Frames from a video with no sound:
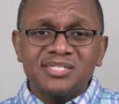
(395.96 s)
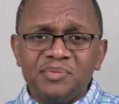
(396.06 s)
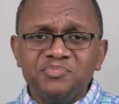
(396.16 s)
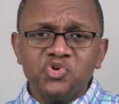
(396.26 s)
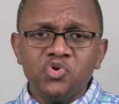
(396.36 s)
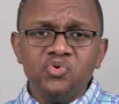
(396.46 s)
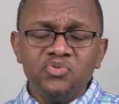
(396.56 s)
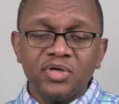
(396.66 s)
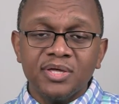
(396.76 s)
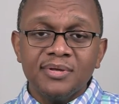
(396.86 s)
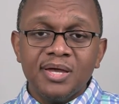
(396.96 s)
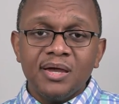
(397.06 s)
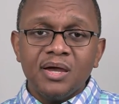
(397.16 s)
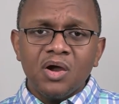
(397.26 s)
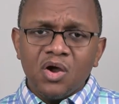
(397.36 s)
some truth
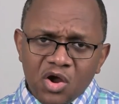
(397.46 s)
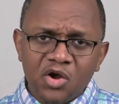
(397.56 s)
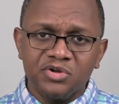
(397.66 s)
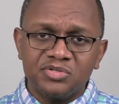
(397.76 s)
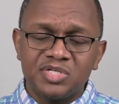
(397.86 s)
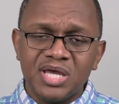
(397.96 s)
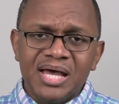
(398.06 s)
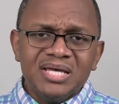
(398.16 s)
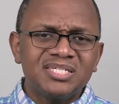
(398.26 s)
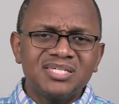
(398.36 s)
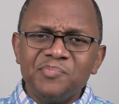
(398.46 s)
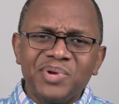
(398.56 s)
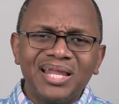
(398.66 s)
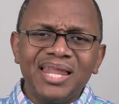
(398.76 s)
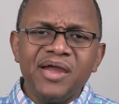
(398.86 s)
hurts. Some
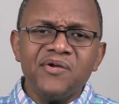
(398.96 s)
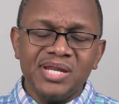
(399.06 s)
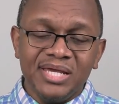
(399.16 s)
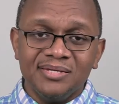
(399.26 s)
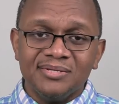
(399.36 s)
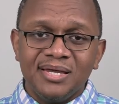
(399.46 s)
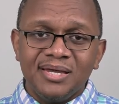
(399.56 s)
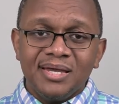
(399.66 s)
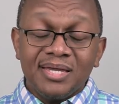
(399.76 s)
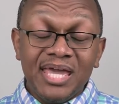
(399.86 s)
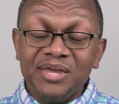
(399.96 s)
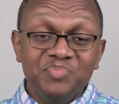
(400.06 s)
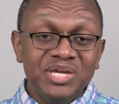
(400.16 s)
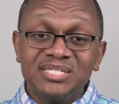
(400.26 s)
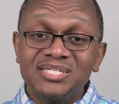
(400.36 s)
clarity can
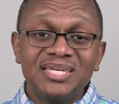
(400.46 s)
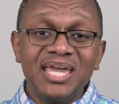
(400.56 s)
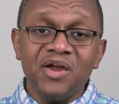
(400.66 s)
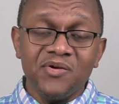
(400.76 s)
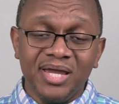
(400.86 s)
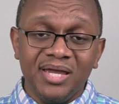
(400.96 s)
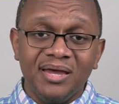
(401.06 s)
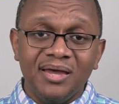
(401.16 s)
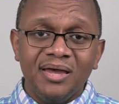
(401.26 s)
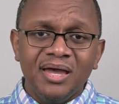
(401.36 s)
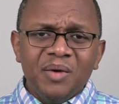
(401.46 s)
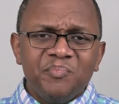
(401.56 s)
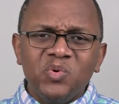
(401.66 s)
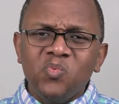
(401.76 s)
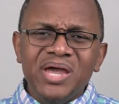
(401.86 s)
be scary.
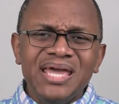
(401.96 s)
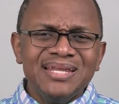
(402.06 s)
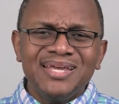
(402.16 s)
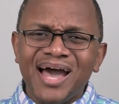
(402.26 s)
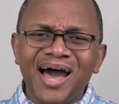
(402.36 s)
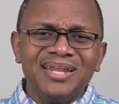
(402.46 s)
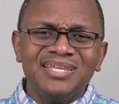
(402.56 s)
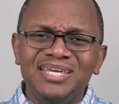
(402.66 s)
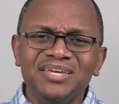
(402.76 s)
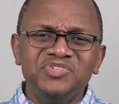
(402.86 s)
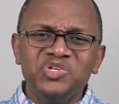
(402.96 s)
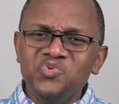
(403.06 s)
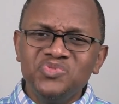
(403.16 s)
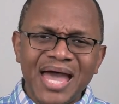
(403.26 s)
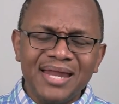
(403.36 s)
But when God gives
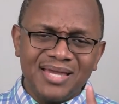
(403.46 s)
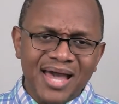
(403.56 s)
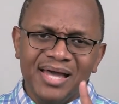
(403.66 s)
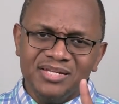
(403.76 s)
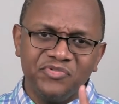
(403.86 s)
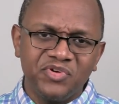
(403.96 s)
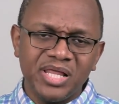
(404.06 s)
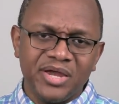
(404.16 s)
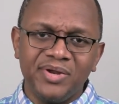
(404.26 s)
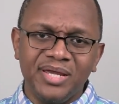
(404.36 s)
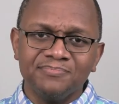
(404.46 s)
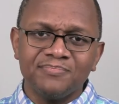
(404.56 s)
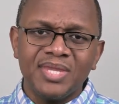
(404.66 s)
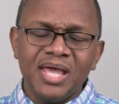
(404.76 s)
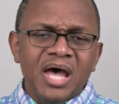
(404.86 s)
you that kind of clarity,
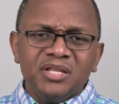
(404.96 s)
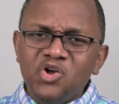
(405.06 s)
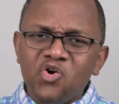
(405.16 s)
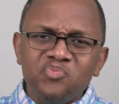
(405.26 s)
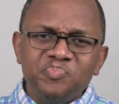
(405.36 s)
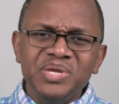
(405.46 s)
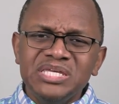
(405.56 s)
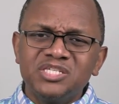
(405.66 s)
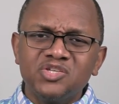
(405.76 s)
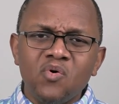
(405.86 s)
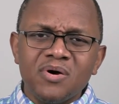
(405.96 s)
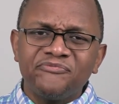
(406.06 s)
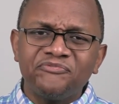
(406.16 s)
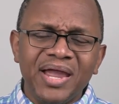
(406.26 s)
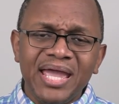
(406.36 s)
don't be so
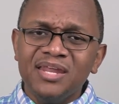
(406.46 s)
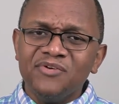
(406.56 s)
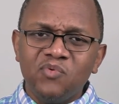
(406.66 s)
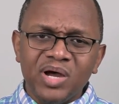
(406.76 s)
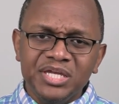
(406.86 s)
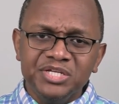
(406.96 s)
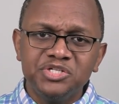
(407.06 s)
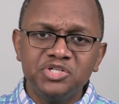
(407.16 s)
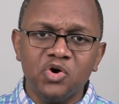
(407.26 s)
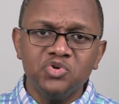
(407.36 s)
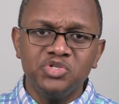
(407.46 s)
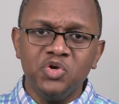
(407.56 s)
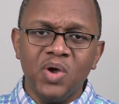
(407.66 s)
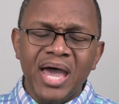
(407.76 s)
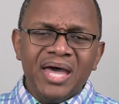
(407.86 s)
afraid of what He shows
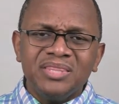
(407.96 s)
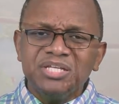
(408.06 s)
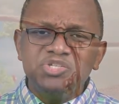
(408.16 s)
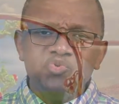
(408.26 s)
you that